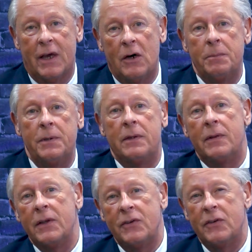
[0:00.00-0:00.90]
Galpin
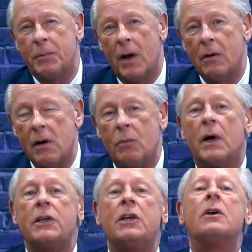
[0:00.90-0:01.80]
and this is the programme
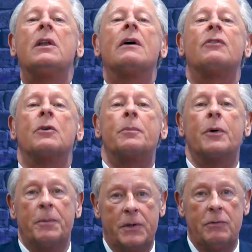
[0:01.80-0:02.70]
where you can have your
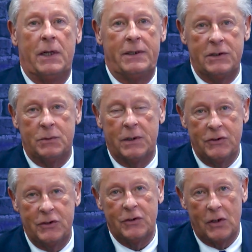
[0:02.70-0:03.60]
property related
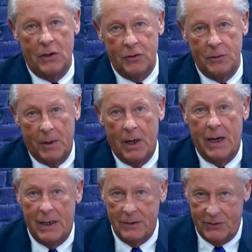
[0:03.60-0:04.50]
questions answered by
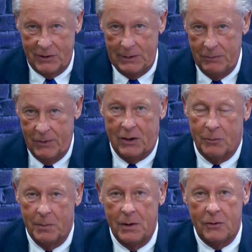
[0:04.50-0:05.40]
our team of
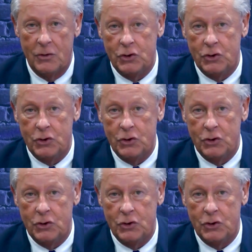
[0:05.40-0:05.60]
experts.